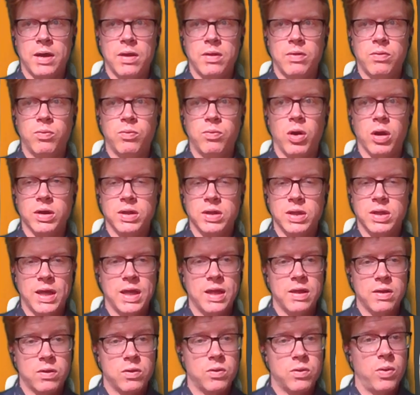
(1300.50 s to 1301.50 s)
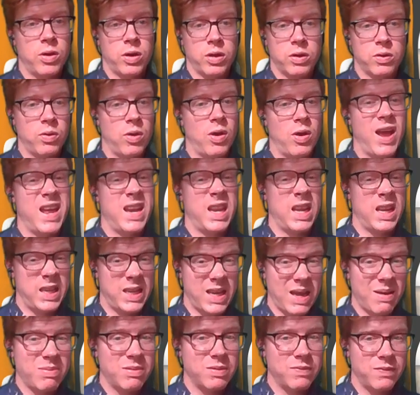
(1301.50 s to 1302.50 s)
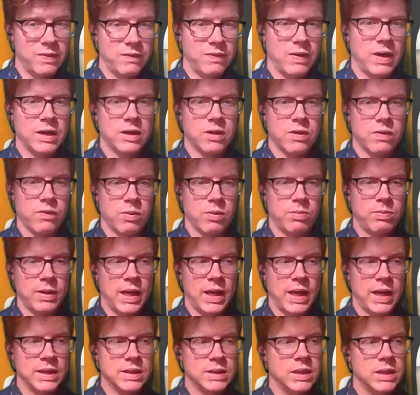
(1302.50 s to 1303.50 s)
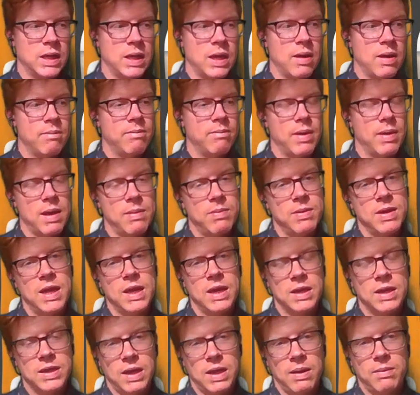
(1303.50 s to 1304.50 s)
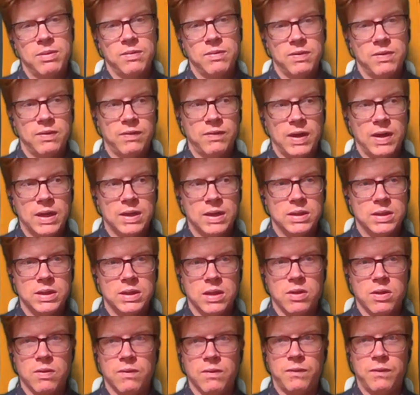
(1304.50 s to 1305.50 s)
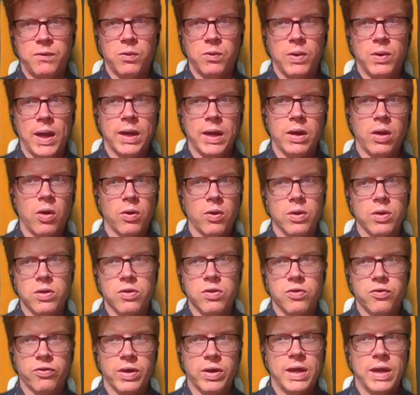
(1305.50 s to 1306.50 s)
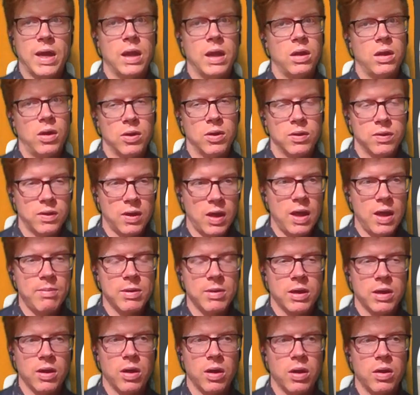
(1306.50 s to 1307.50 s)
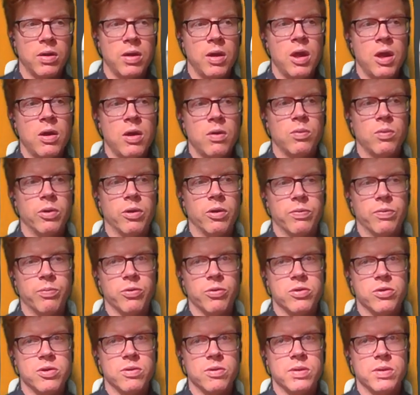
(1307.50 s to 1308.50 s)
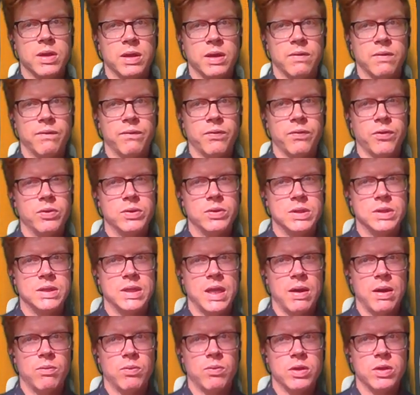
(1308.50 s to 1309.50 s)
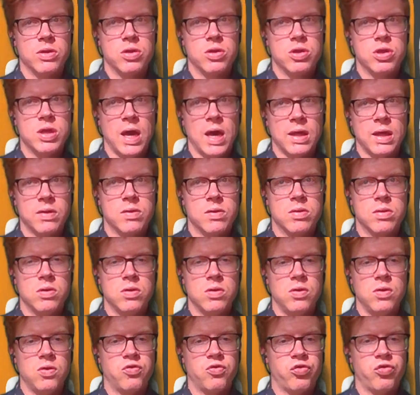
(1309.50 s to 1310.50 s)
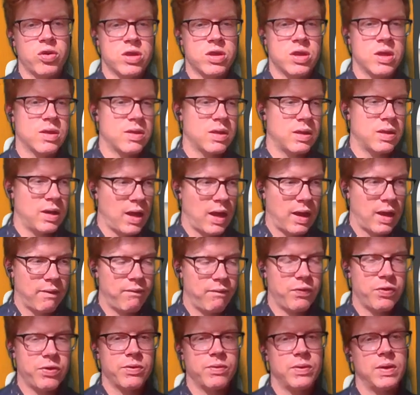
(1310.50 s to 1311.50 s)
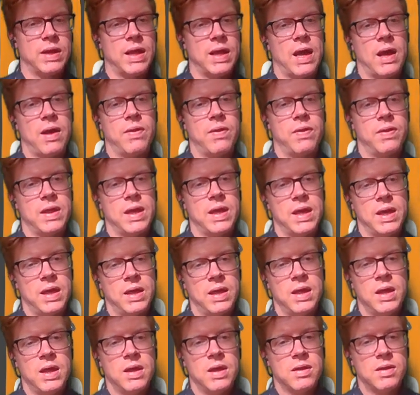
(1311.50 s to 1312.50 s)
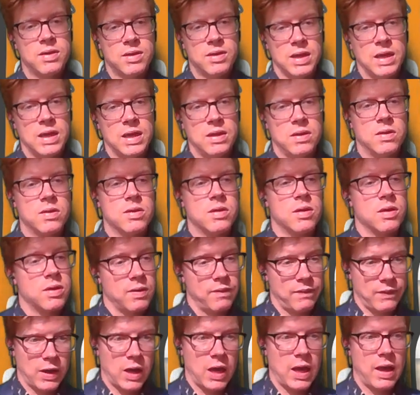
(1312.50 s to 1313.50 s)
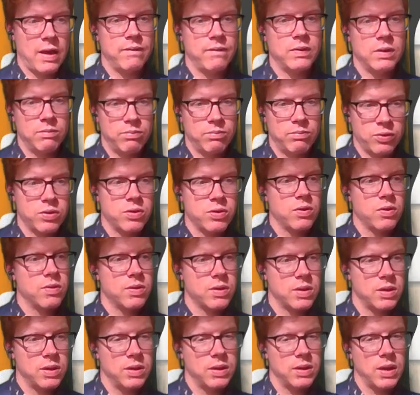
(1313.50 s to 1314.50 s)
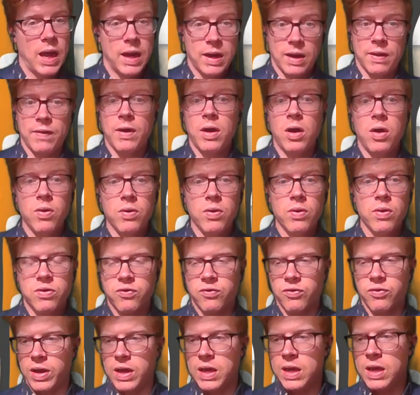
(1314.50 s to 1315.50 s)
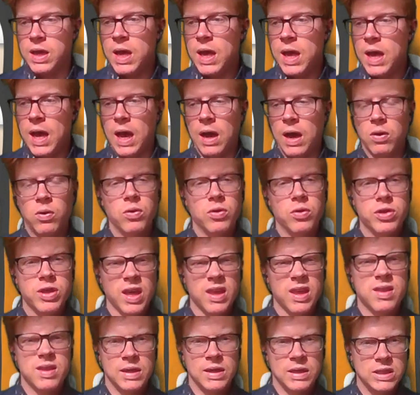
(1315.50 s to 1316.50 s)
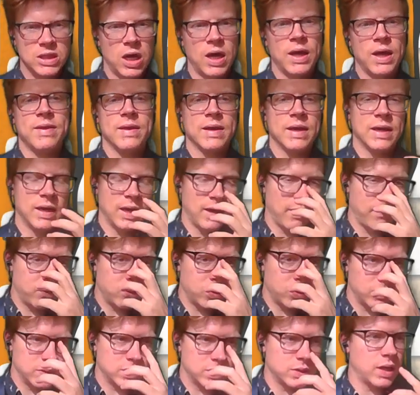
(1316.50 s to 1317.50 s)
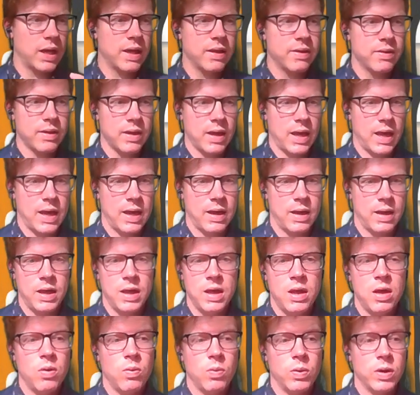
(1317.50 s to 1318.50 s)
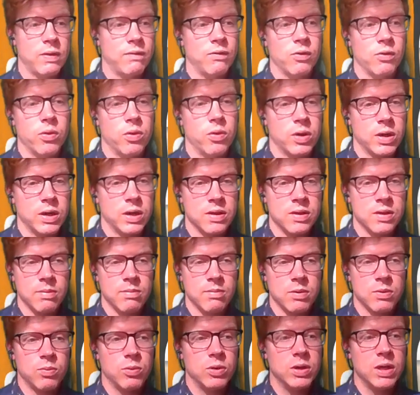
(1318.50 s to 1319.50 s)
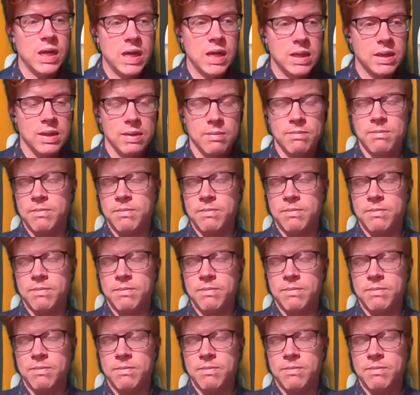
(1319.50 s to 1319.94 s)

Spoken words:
what is quote unquote an adaptive advantage for a plant. Maybe an adaptive advantage for an orange tree a long time ago was producing fruit that were just nutritious enough to allow their seeds to survive and produce another orange tree, or just enticing enough to entice whatever organisms would eat